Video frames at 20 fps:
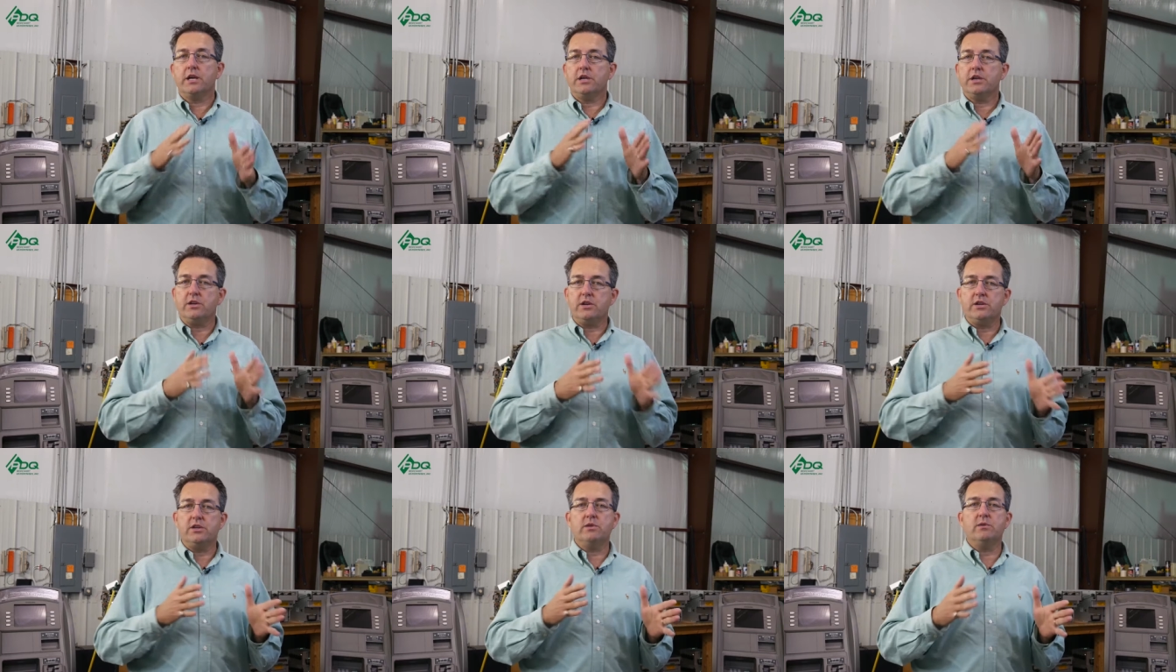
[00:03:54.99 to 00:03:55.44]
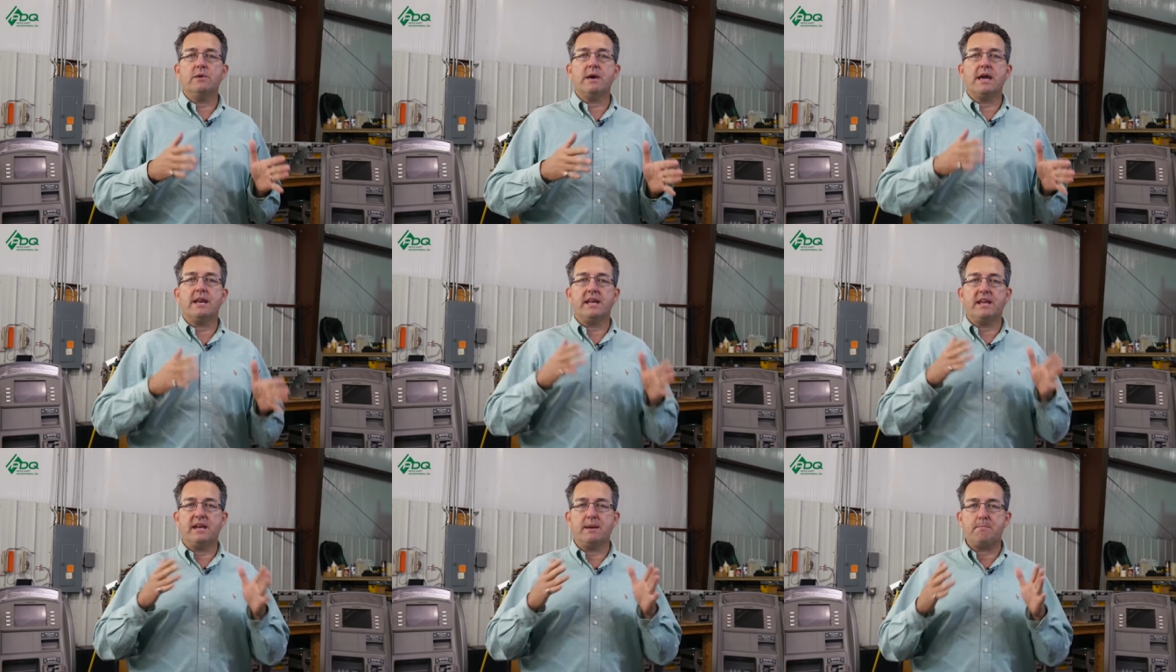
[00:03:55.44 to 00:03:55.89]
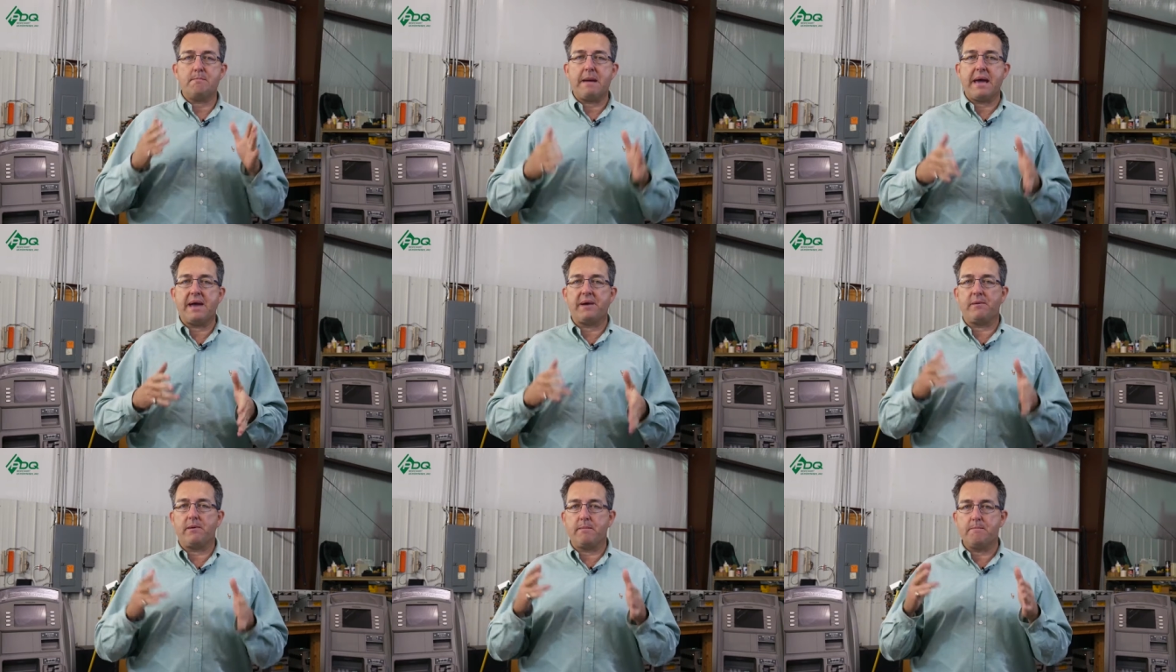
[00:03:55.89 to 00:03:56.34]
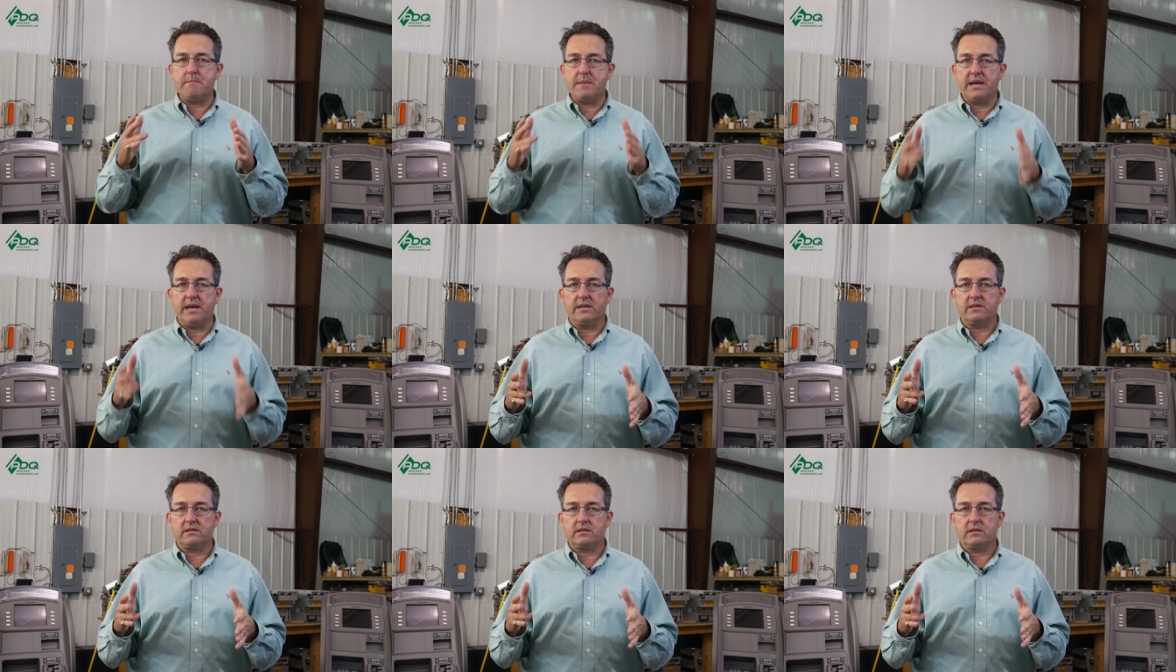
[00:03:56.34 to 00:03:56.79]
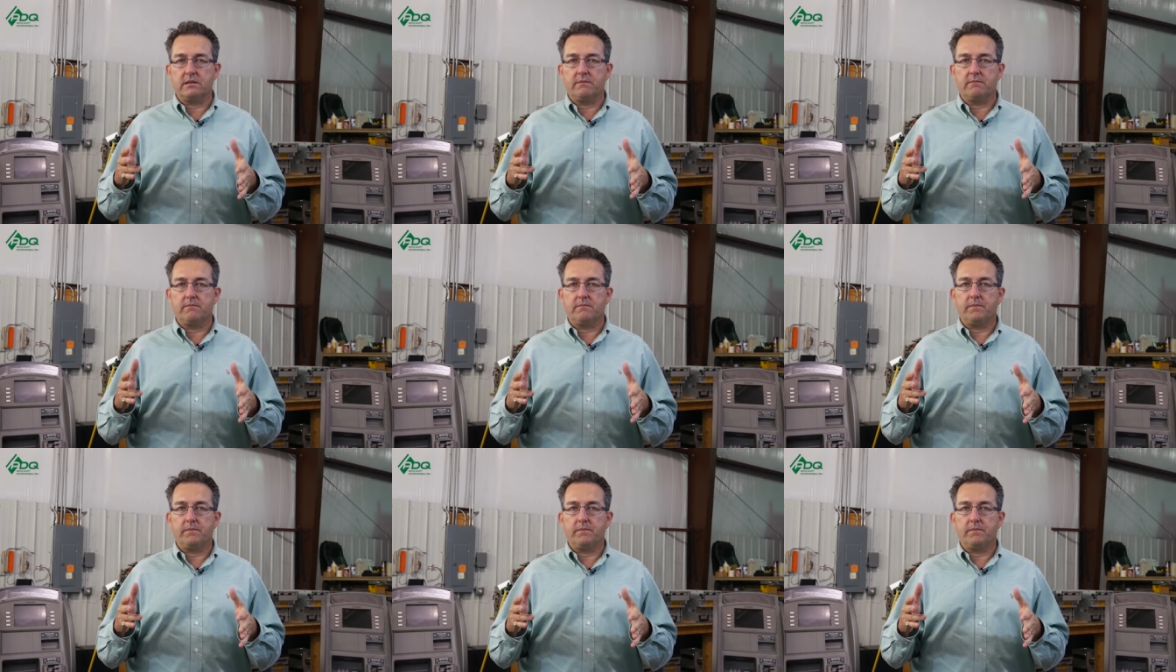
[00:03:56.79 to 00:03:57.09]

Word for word: You can do that in a matter of minutes.